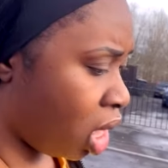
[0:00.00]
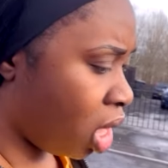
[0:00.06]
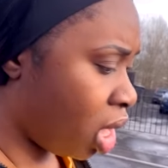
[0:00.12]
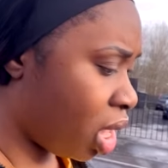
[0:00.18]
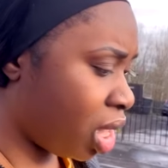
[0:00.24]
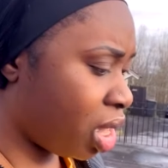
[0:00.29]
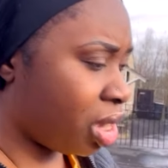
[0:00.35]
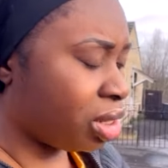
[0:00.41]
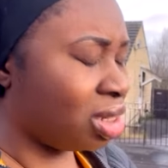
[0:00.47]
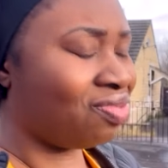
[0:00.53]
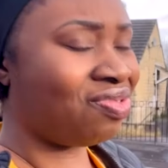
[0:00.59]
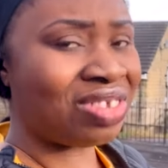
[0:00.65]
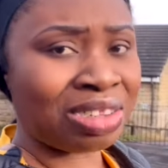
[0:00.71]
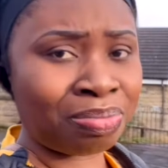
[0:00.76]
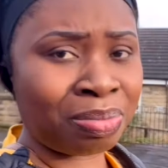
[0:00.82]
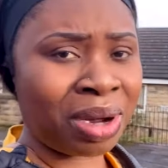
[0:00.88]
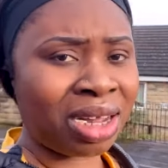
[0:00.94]
And if
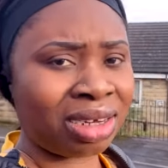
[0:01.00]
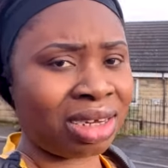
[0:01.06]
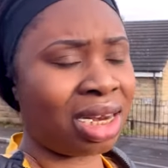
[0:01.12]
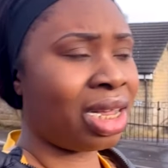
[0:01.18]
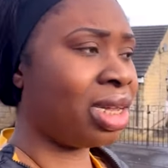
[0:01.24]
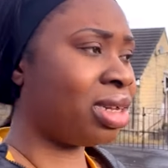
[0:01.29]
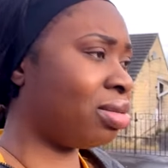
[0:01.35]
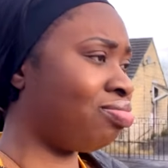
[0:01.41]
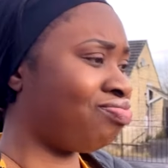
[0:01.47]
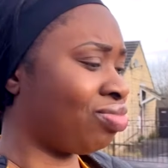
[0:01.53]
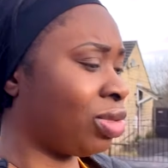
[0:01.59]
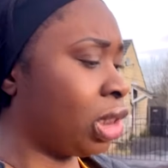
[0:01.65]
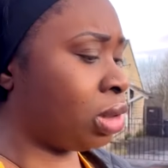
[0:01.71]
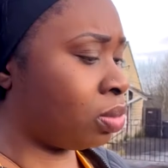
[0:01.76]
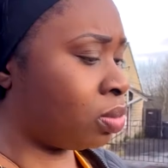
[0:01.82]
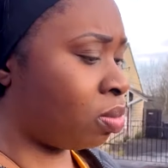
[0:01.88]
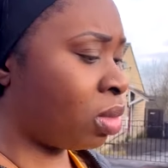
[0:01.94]
it's bad, like,
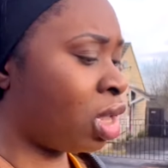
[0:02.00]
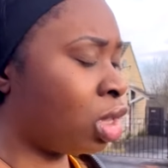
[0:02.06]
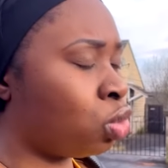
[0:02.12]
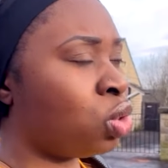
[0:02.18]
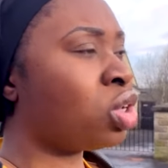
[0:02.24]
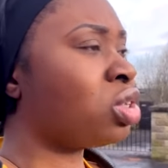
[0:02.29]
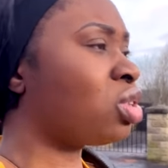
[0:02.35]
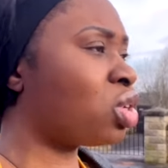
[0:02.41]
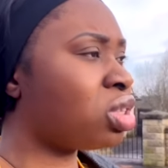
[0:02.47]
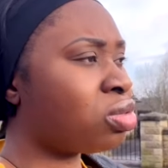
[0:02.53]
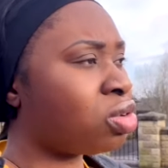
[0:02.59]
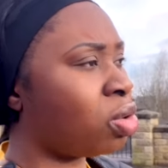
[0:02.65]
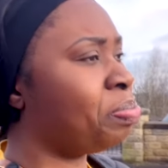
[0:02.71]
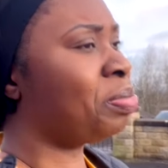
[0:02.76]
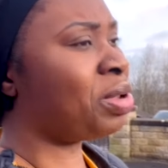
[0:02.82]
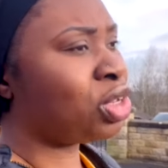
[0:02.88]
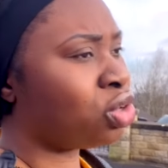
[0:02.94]
it could just
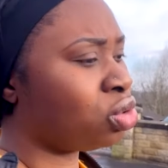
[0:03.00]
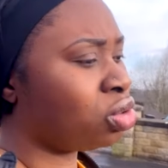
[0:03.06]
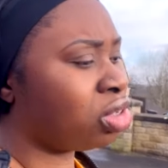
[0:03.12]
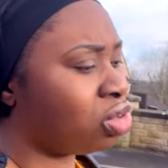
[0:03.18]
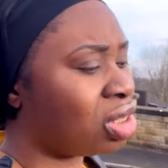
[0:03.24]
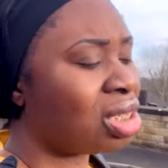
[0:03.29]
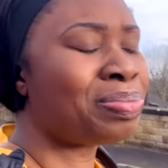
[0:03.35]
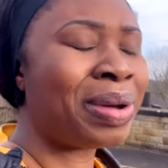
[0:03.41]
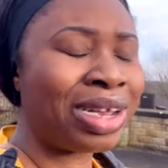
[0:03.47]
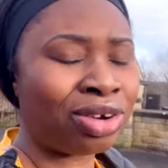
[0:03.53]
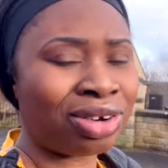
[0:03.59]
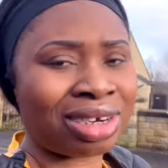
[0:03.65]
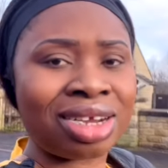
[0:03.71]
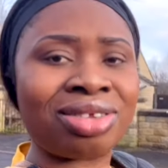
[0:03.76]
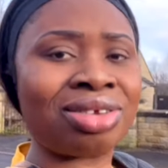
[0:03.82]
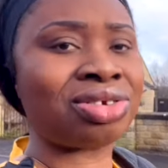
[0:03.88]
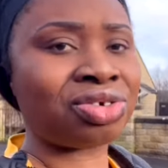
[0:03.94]
make you just spend
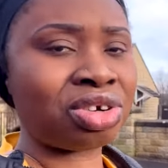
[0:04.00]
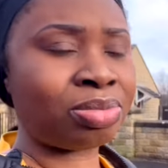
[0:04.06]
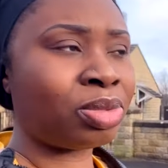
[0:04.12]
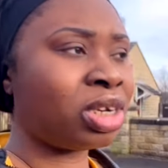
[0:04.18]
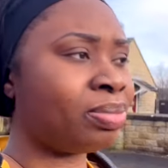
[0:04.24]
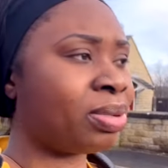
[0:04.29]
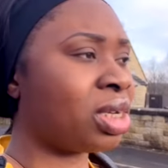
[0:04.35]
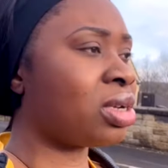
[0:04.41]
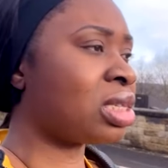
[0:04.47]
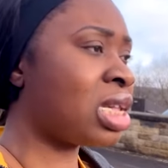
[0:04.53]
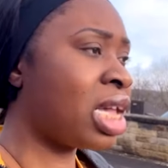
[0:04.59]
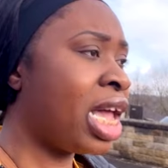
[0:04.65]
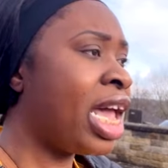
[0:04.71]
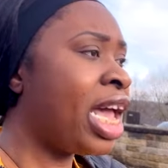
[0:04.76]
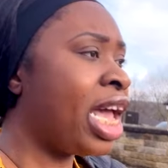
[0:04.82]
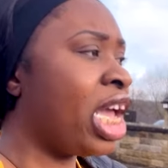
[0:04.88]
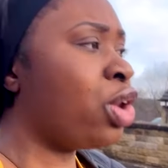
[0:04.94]
unnecessary money, because
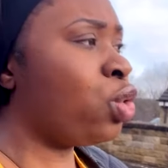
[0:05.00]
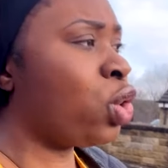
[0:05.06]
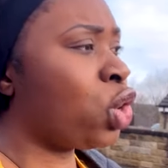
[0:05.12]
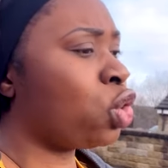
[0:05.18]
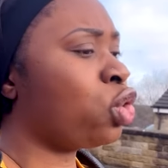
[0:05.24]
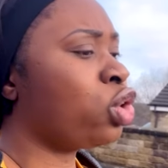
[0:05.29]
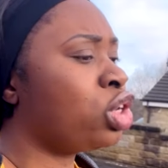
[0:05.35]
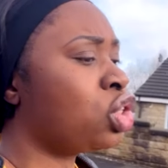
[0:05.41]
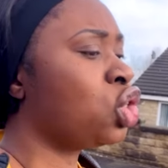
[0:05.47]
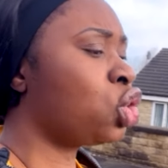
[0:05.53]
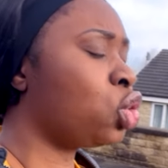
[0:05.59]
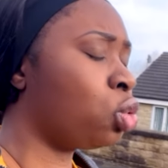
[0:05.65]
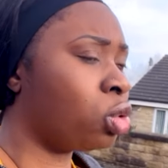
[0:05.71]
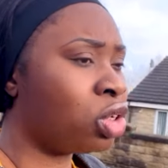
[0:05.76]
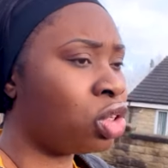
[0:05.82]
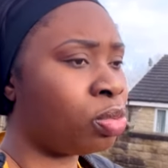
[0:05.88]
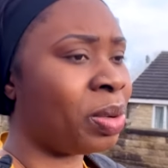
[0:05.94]
anyway, you're going to, you
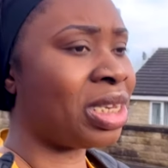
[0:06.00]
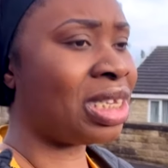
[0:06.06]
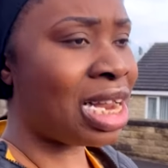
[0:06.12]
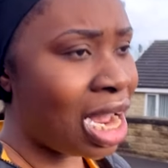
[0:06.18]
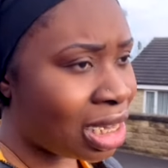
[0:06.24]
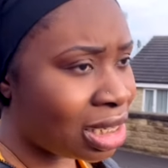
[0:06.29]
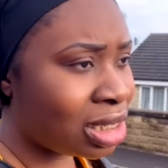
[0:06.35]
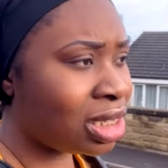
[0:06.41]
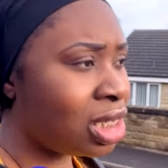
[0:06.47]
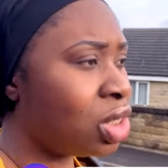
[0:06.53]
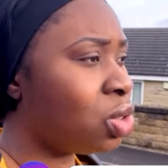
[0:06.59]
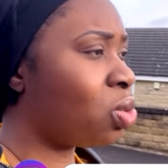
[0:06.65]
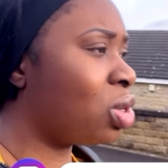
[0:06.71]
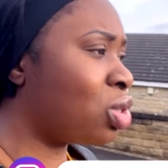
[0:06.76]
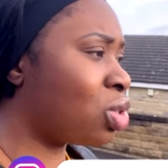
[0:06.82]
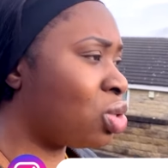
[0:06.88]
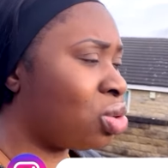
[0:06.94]
want to pay taxi, you
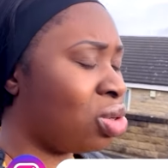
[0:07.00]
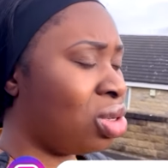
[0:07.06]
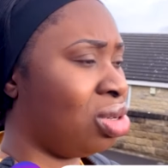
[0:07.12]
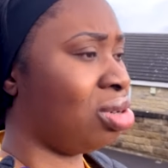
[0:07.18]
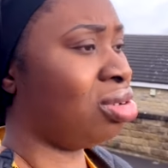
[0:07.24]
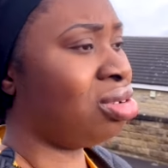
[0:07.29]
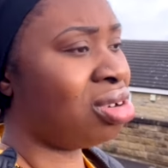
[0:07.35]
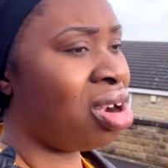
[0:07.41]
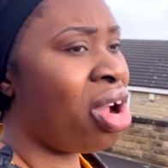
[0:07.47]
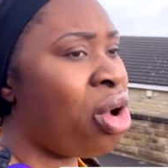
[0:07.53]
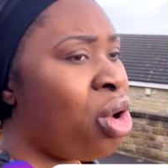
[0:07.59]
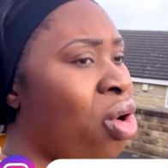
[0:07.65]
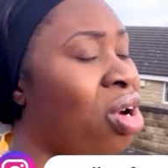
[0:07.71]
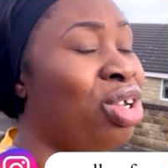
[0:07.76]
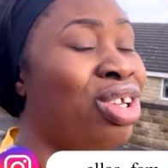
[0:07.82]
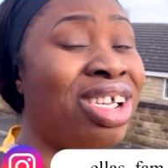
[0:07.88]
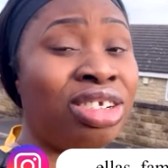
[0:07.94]
want to, you know,
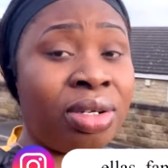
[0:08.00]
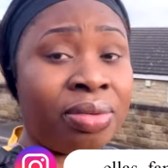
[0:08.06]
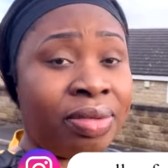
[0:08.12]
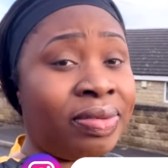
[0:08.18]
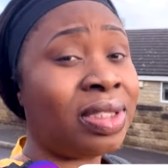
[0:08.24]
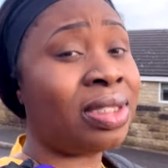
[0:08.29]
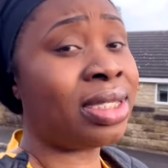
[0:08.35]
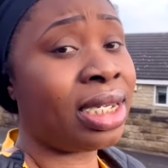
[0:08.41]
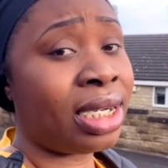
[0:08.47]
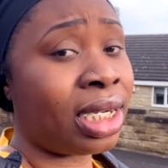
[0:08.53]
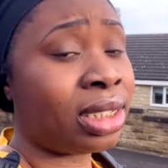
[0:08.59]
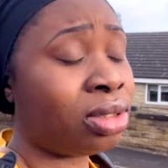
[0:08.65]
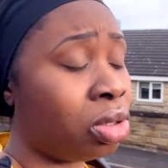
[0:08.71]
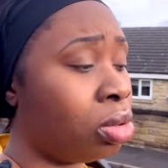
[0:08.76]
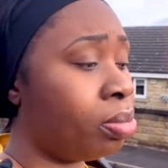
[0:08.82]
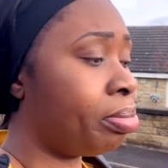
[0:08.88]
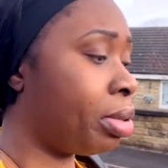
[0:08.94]
or you end up even staying at home.